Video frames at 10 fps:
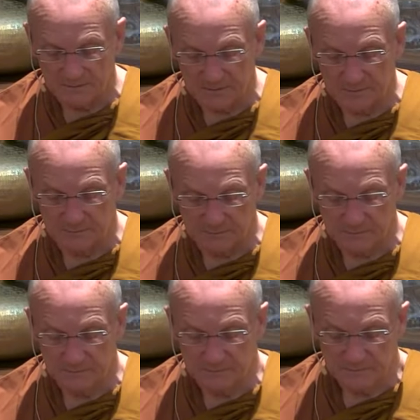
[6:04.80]
from
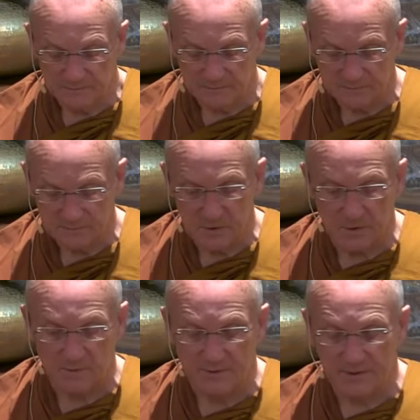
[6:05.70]

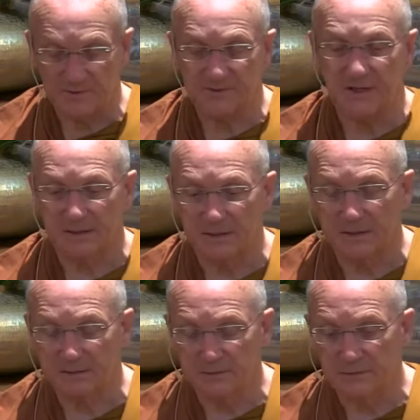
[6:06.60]
calming and
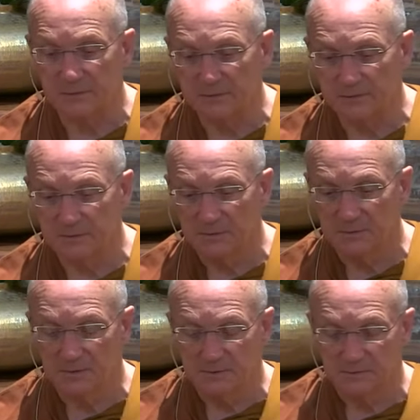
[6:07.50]
settling to
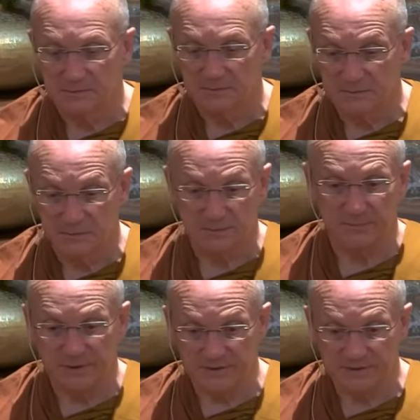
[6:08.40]

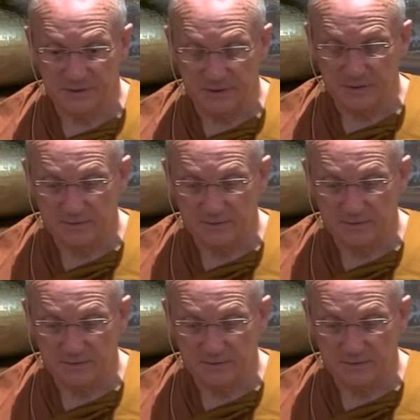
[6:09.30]
insight.